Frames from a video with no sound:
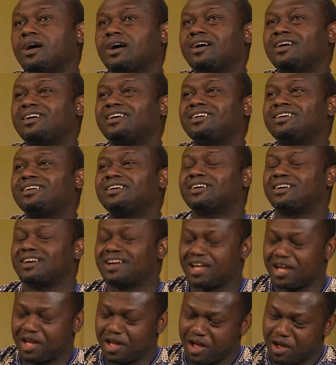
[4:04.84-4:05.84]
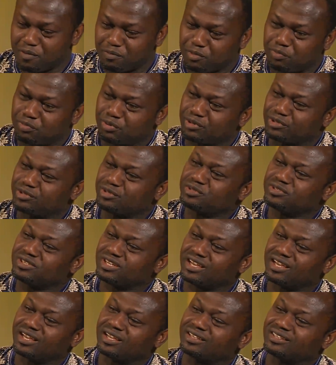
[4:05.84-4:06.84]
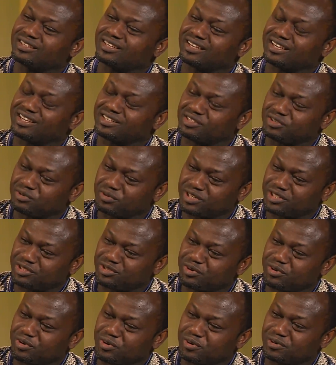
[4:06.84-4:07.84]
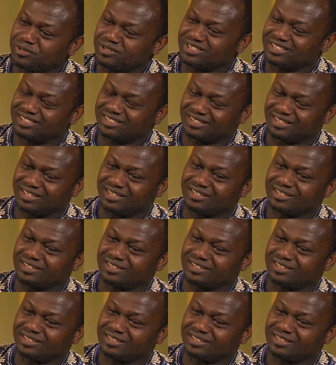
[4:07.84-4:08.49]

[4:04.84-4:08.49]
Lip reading: I'm a producer and a radio host